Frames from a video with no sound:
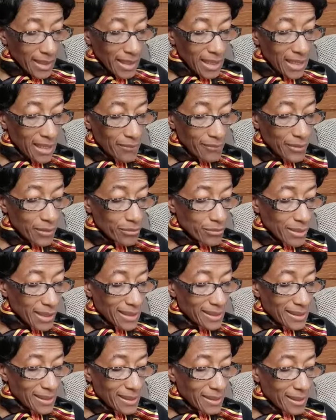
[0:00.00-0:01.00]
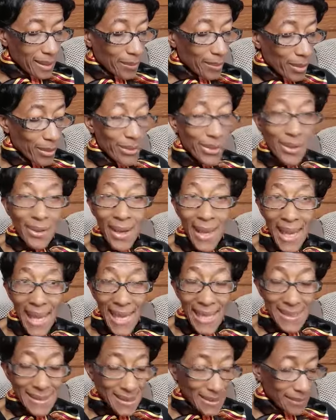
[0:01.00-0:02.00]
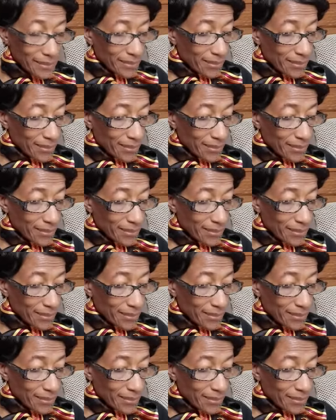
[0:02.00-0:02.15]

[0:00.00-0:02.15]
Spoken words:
even writing about her end.